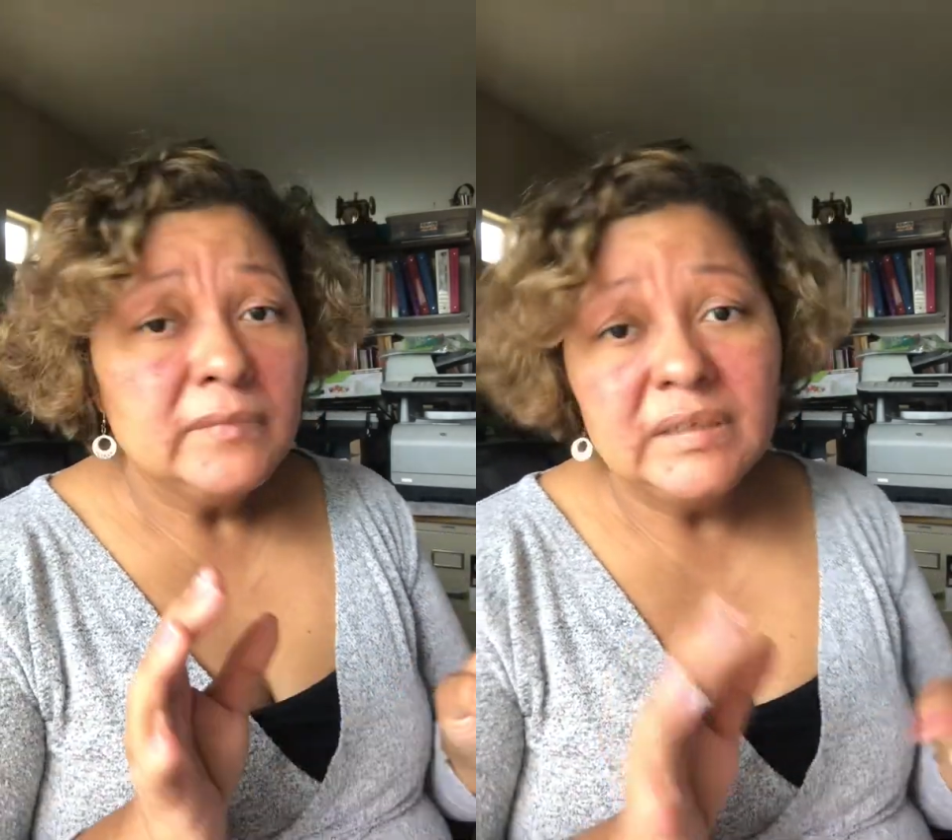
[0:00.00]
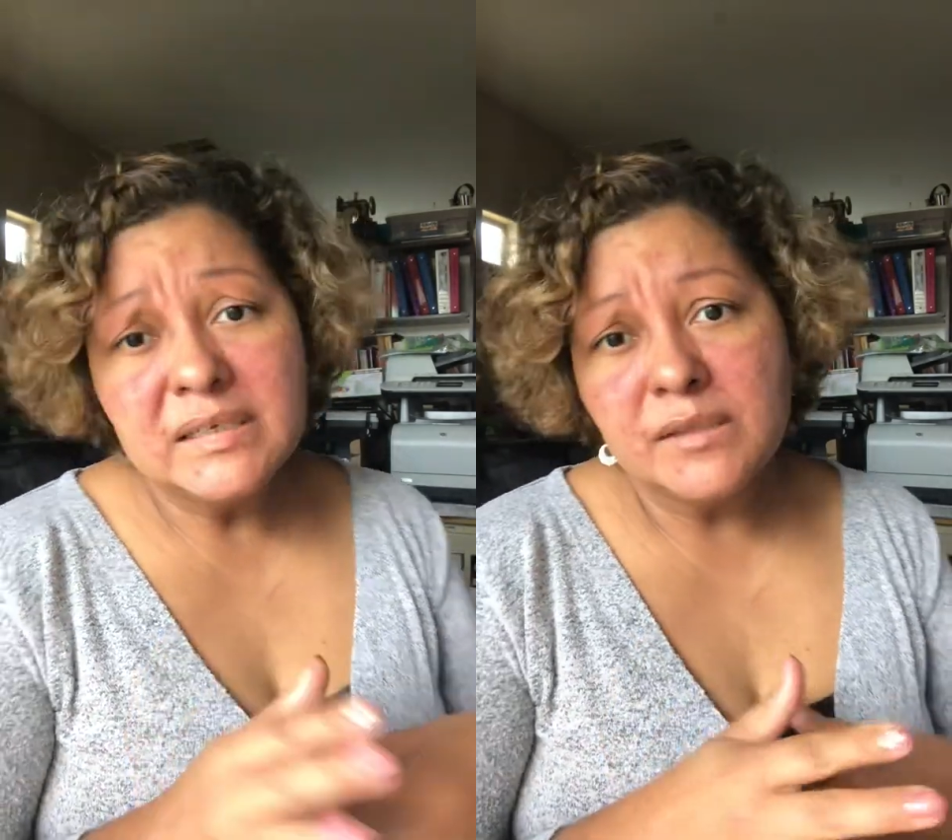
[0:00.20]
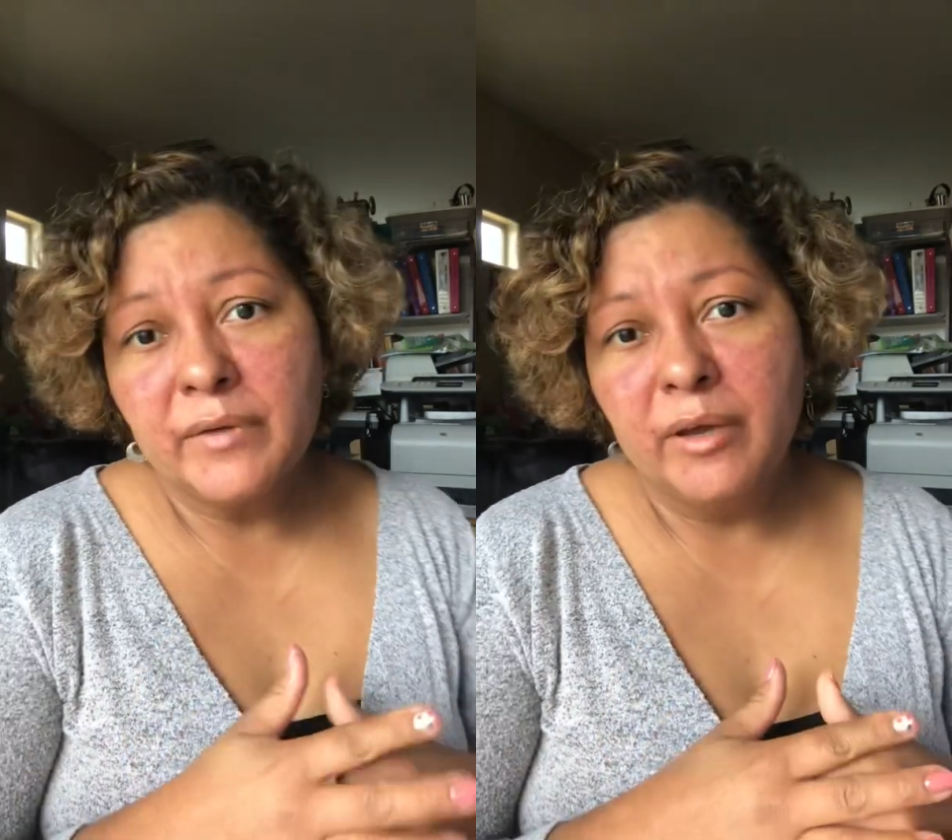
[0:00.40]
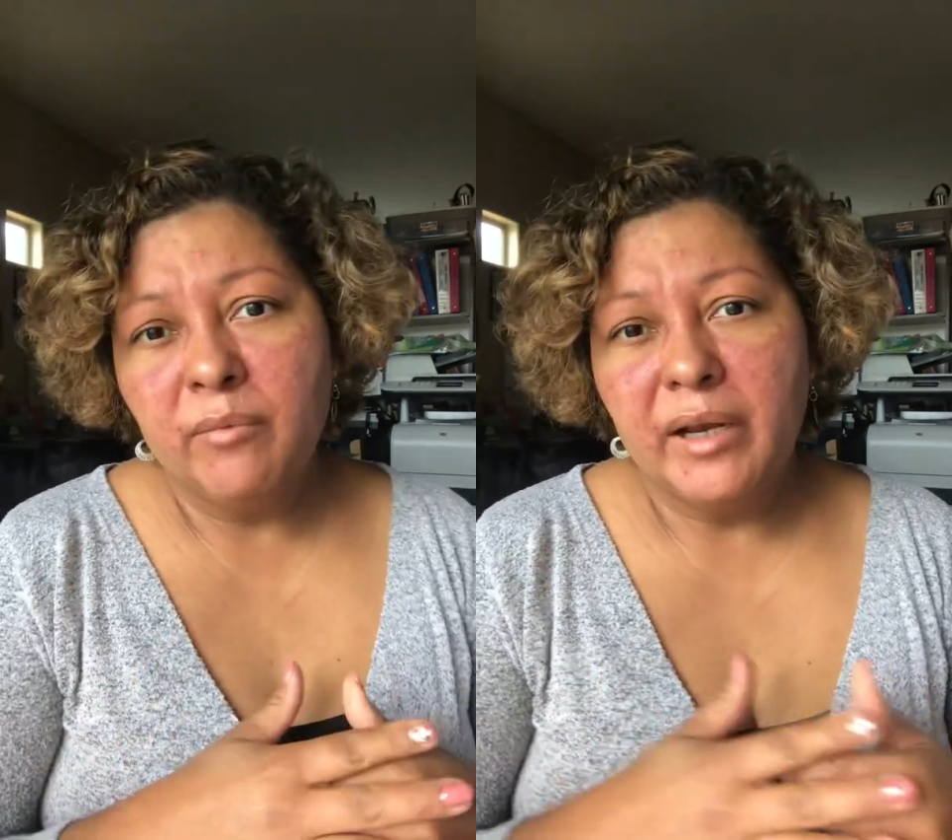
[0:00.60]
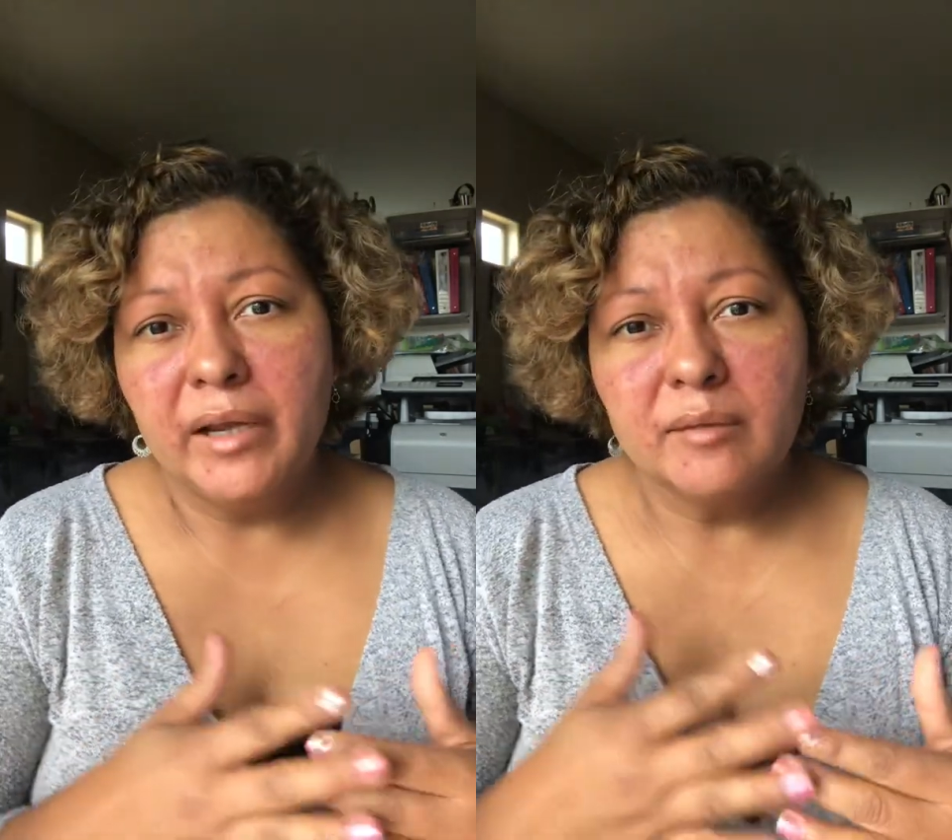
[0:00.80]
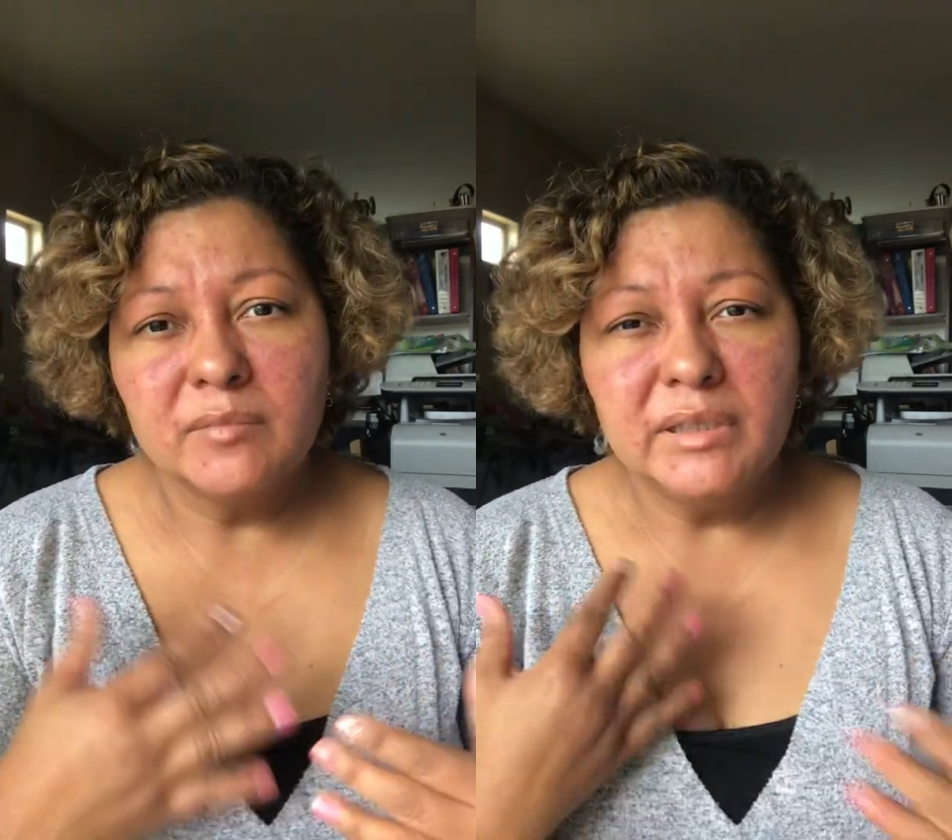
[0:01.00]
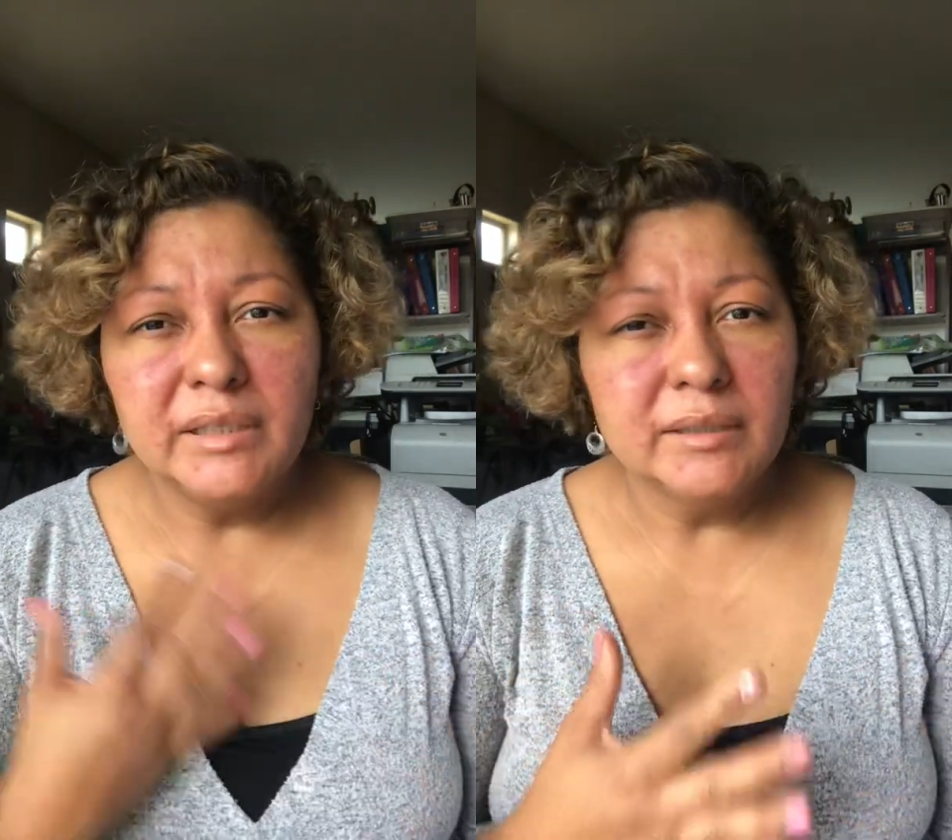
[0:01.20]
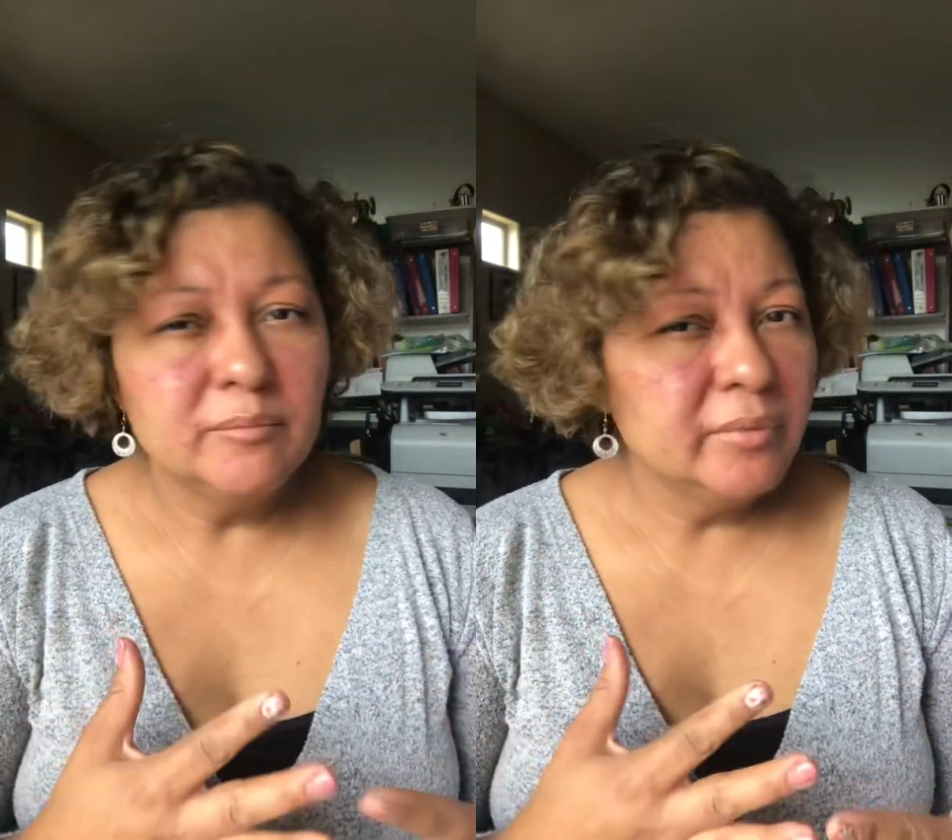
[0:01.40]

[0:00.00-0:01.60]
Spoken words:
This way, when I'm done